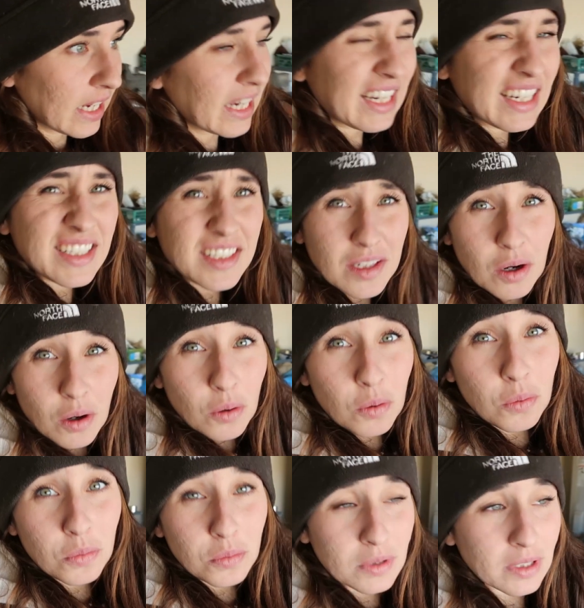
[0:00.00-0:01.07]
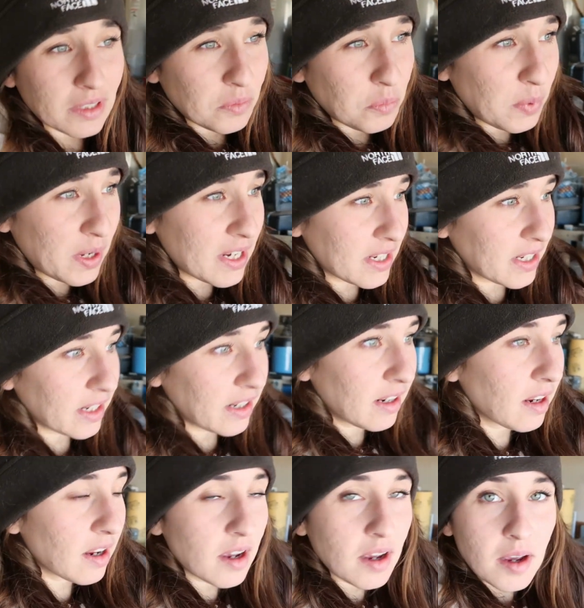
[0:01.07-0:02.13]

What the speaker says: It is cold and windy,